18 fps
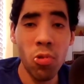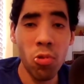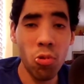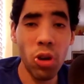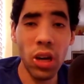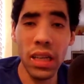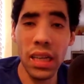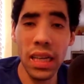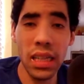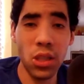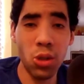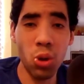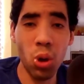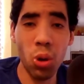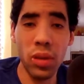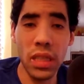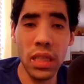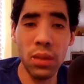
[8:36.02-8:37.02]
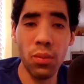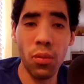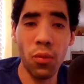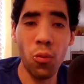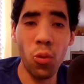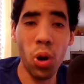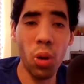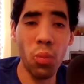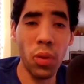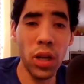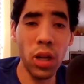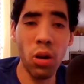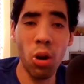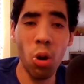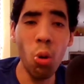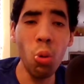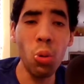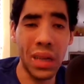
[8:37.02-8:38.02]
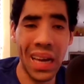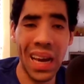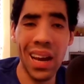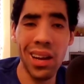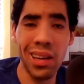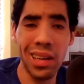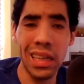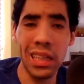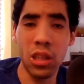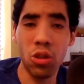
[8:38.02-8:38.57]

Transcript: Granted, it's a story we've seen before, but you know, who cares?